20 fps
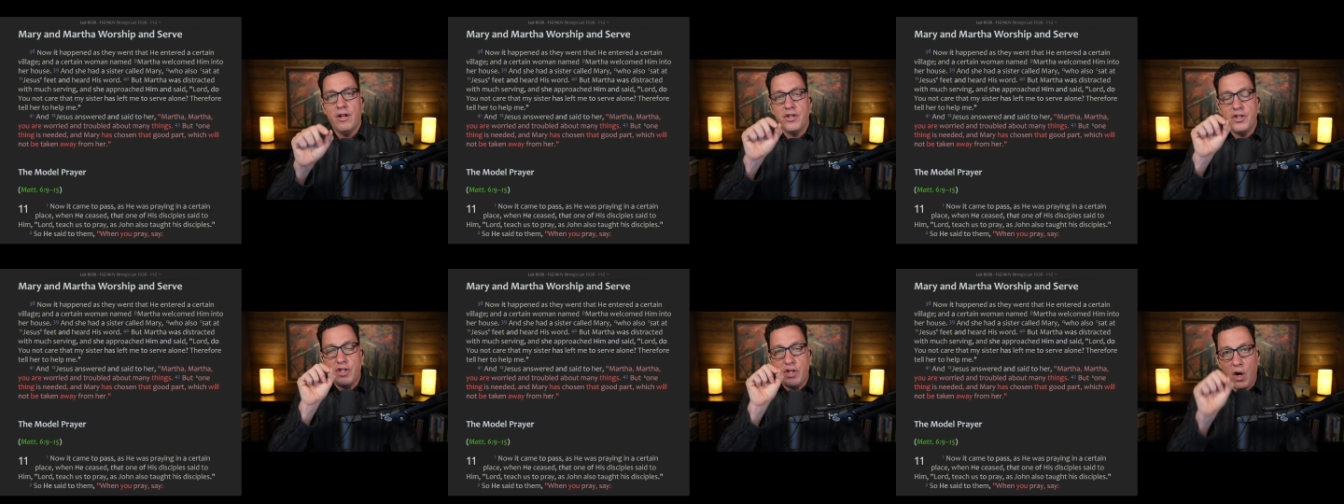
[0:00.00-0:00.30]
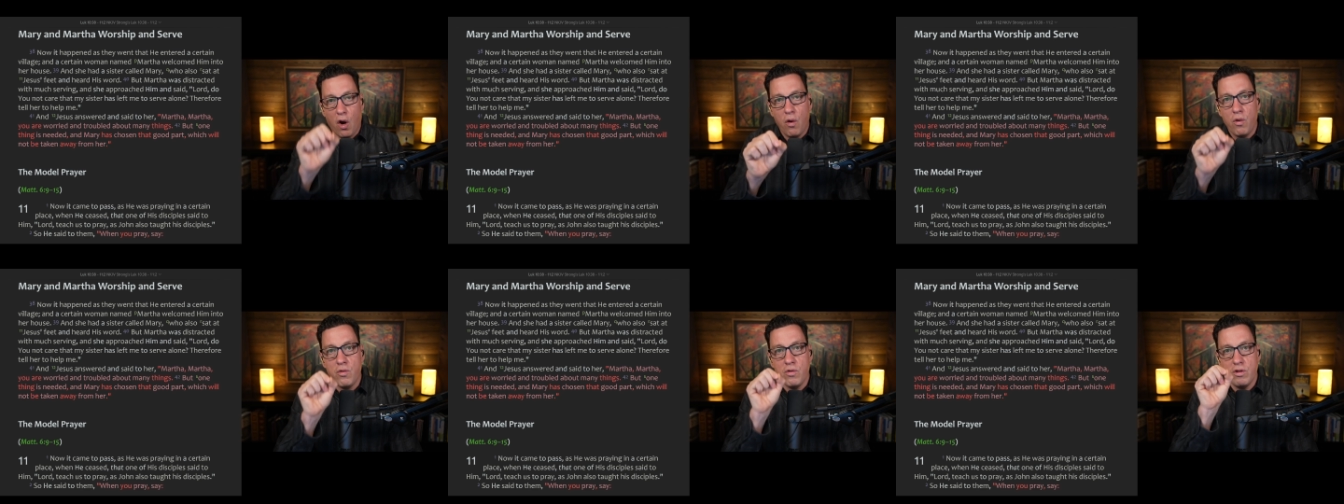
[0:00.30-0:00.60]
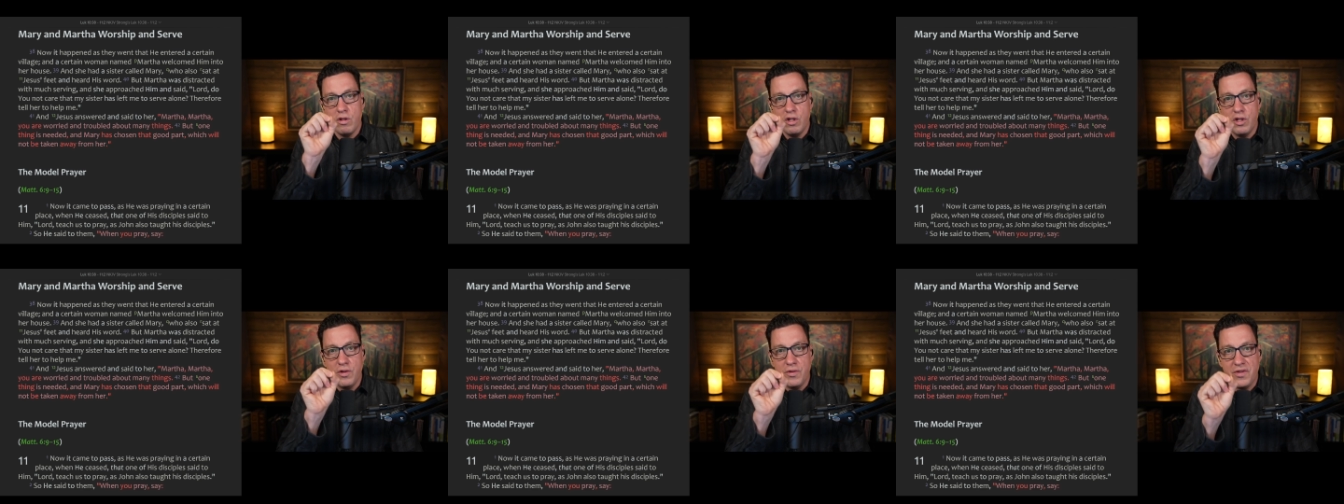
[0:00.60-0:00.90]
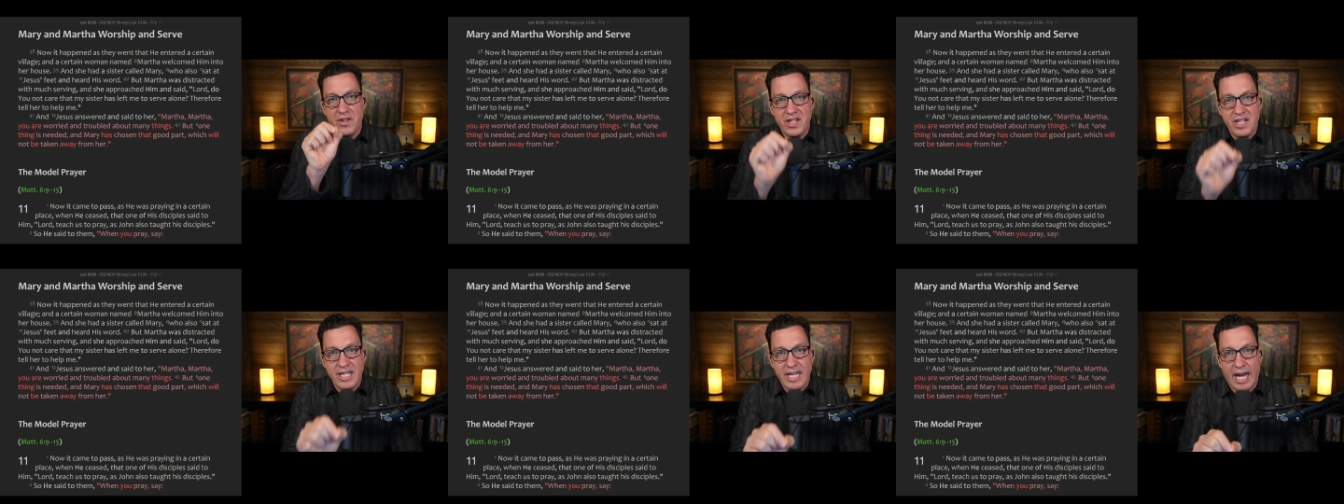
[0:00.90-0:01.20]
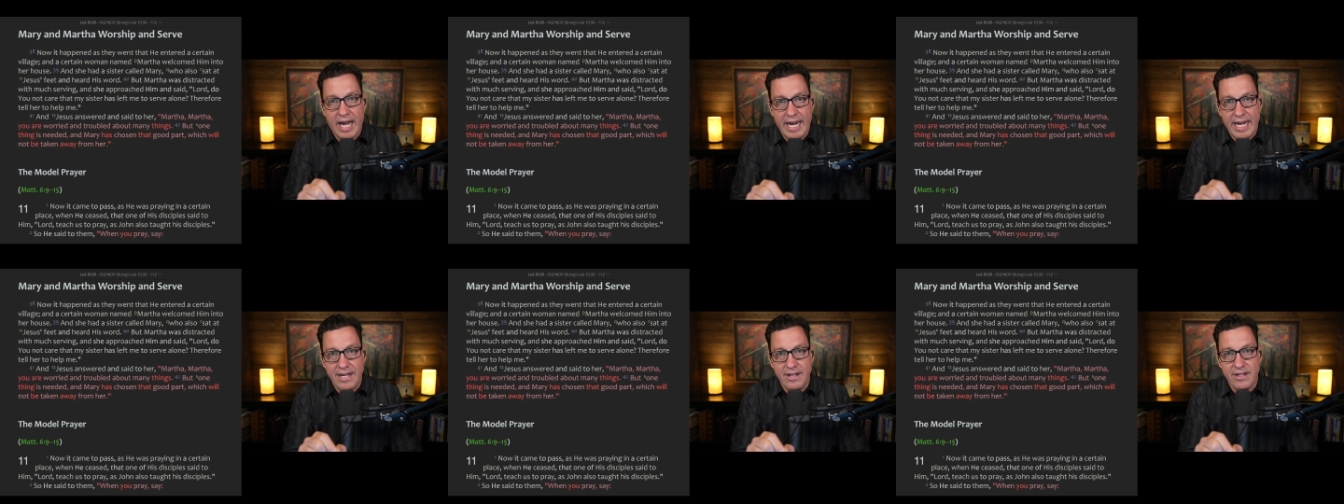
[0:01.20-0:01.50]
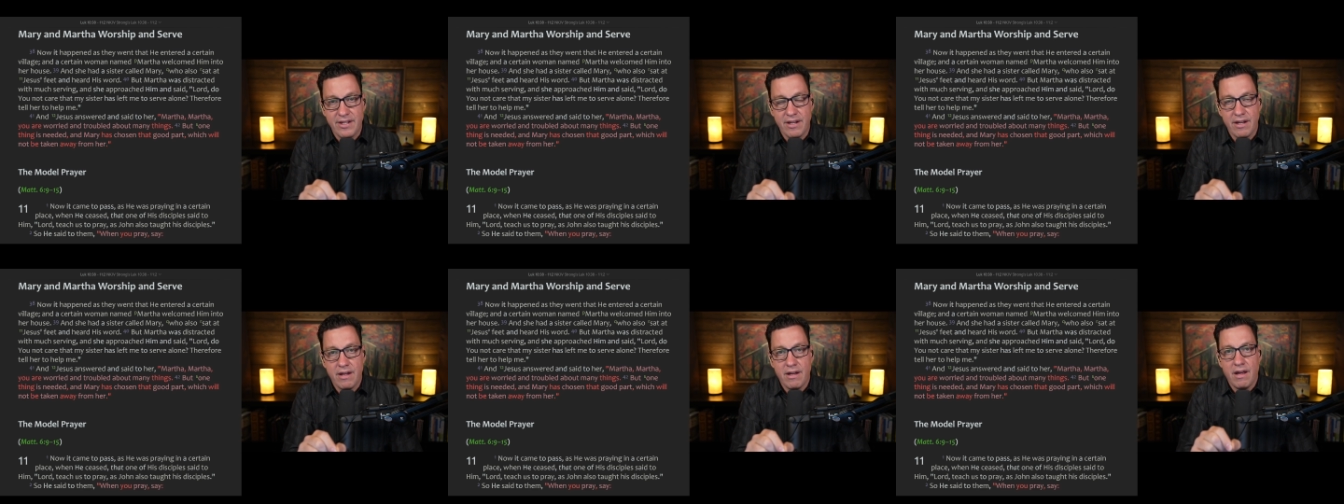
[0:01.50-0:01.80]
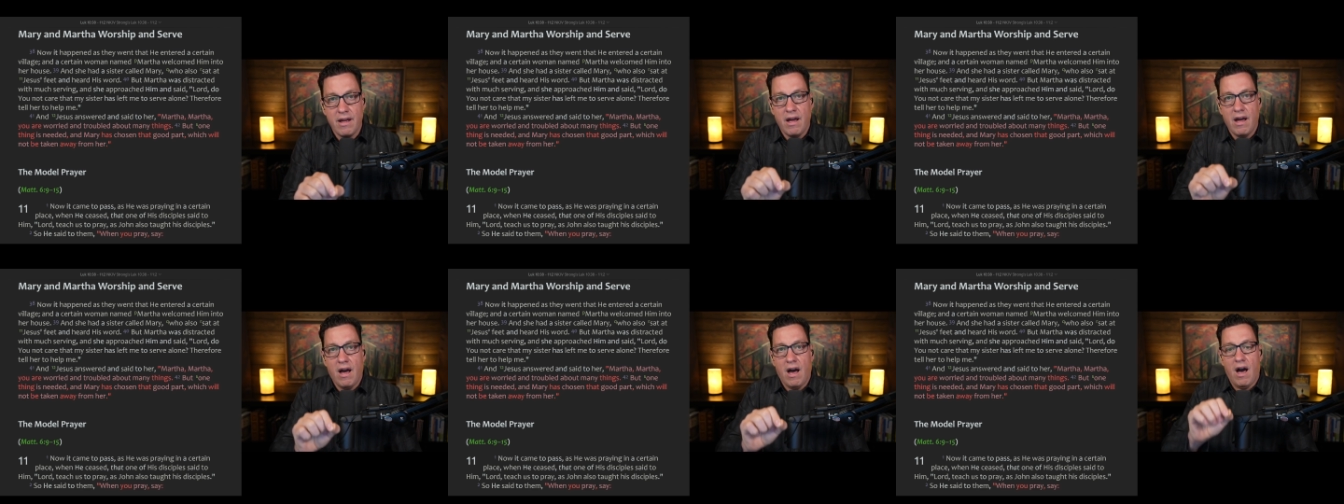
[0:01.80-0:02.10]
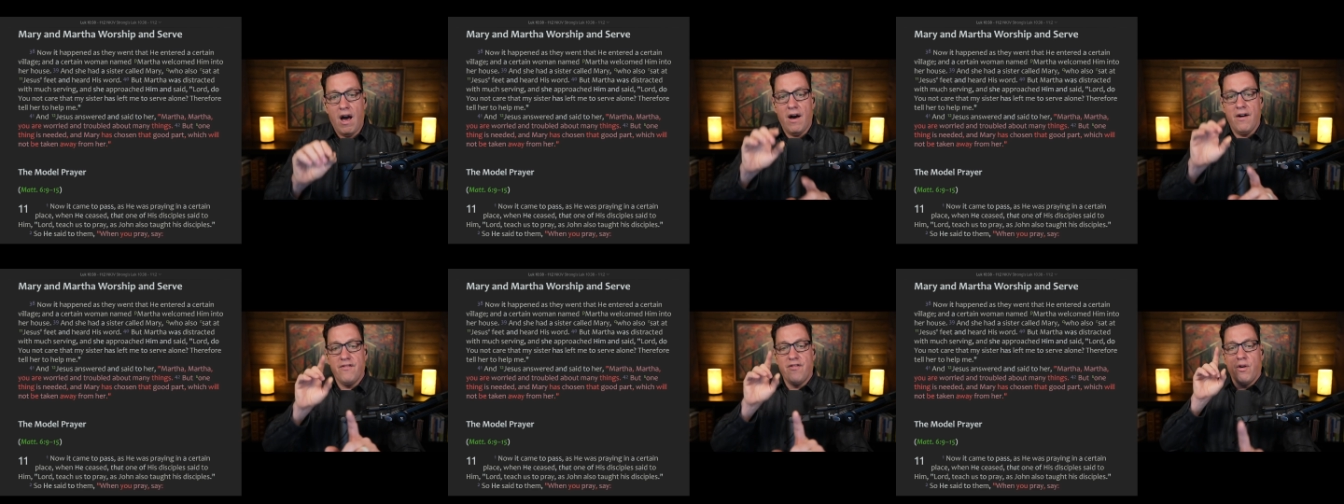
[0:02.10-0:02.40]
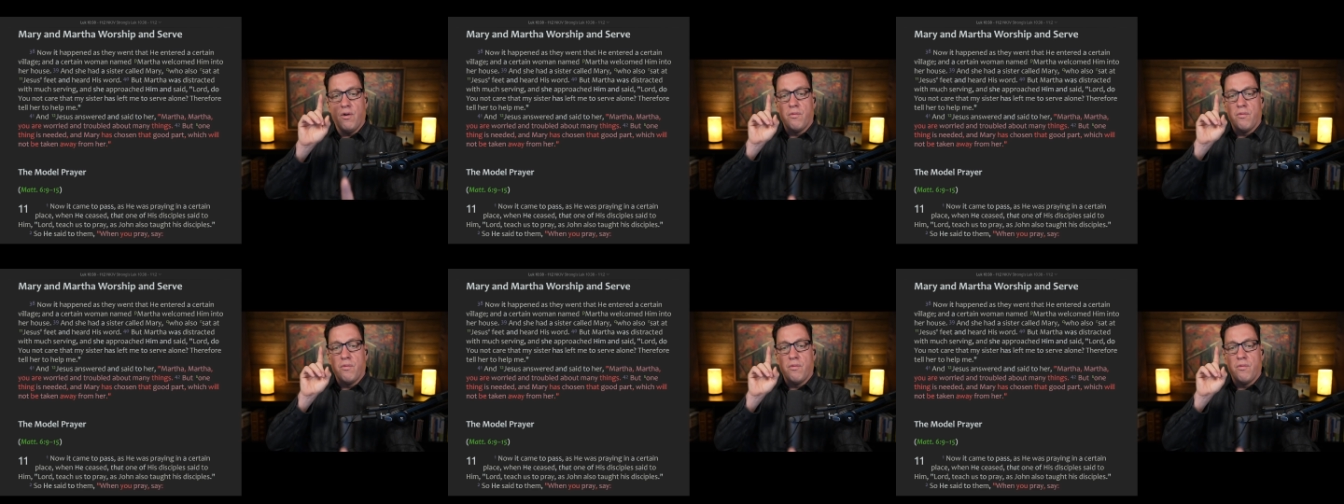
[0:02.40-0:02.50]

don't lose sight of